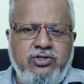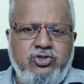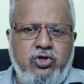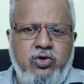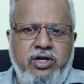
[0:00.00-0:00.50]

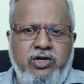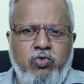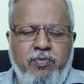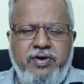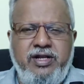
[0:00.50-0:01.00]
So it
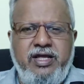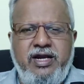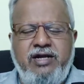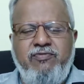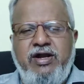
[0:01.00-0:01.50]
opened
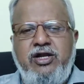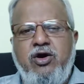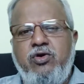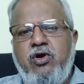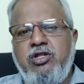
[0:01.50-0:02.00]
there and went
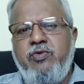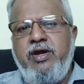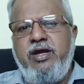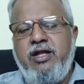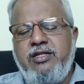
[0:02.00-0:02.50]
down all the
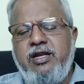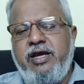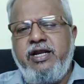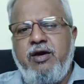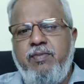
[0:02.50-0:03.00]
way and then
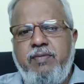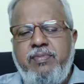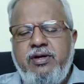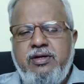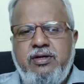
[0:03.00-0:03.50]
again come
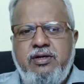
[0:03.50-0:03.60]
up.